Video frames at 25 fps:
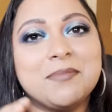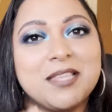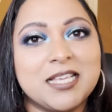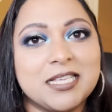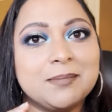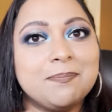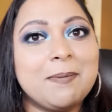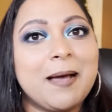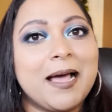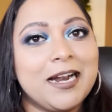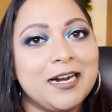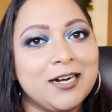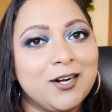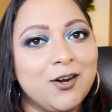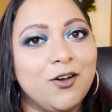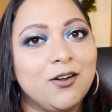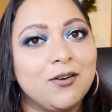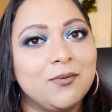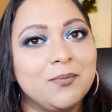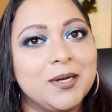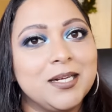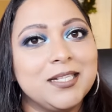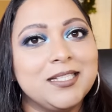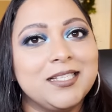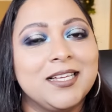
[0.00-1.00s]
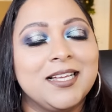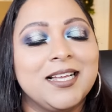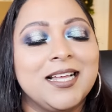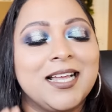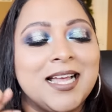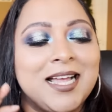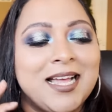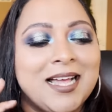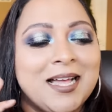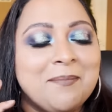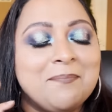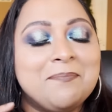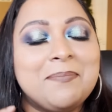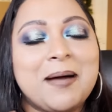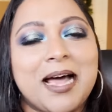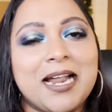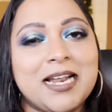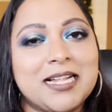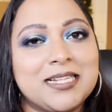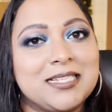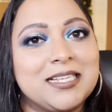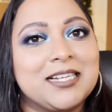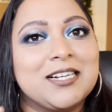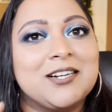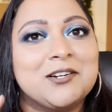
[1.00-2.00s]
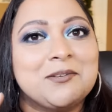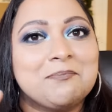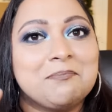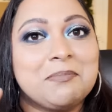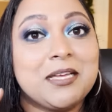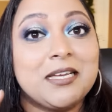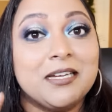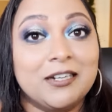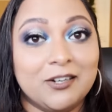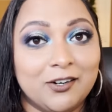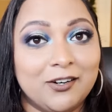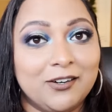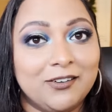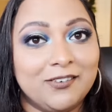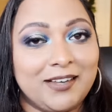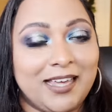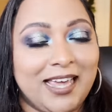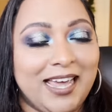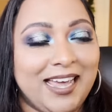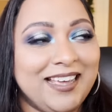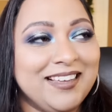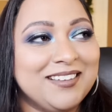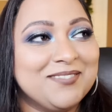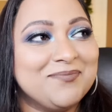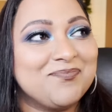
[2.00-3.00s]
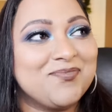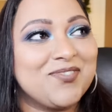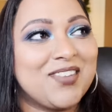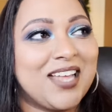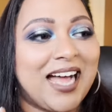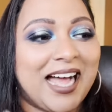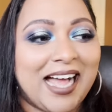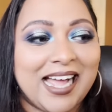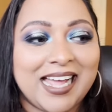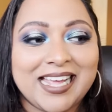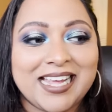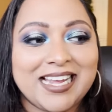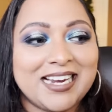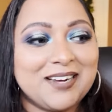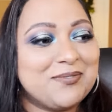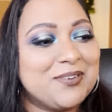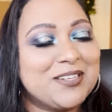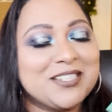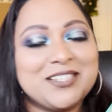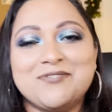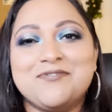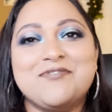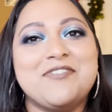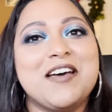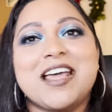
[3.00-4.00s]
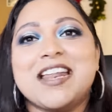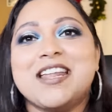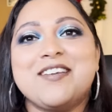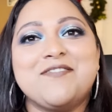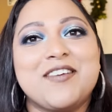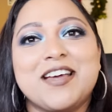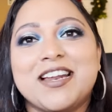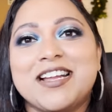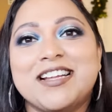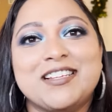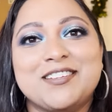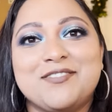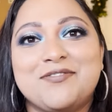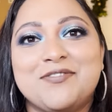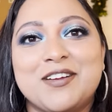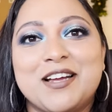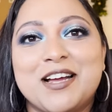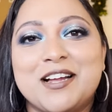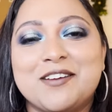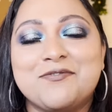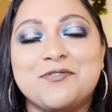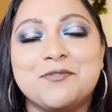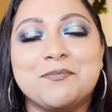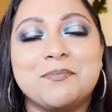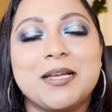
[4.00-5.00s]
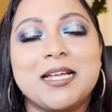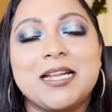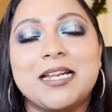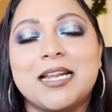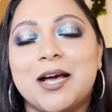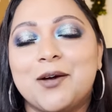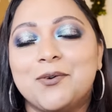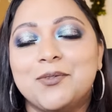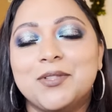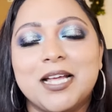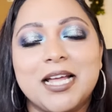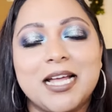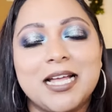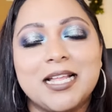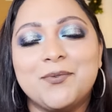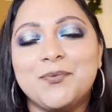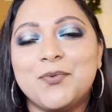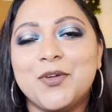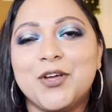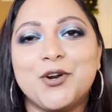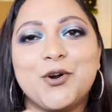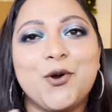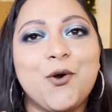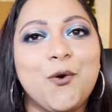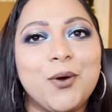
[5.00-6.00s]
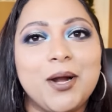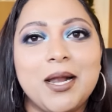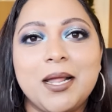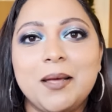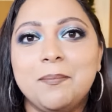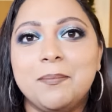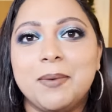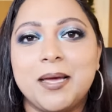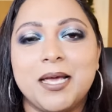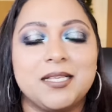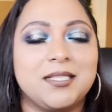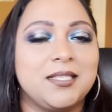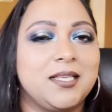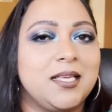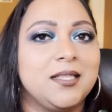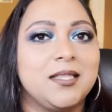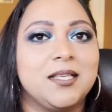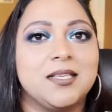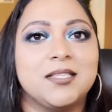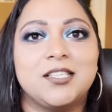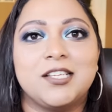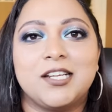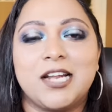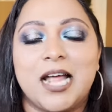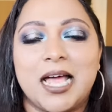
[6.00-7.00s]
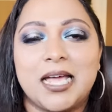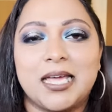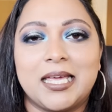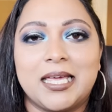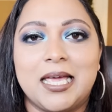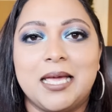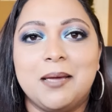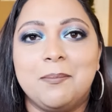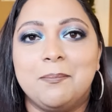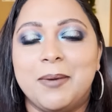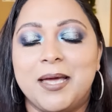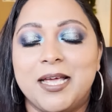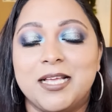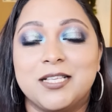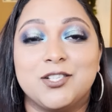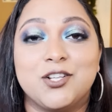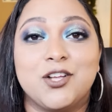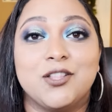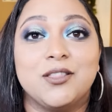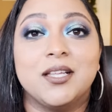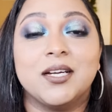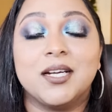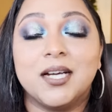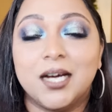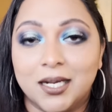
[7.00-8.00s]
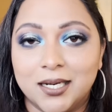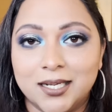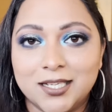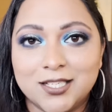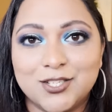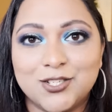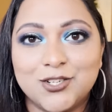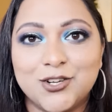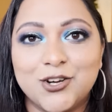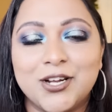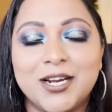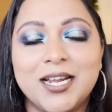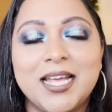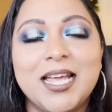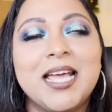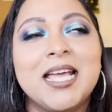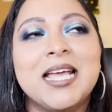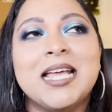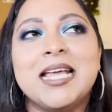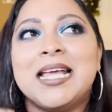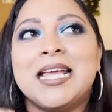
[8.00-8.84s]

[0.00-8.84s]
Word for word: this palette onwards, palettes are gonna be good, okay? It was very, very difficult for me. Now, we are only basing this ranking based on the color story.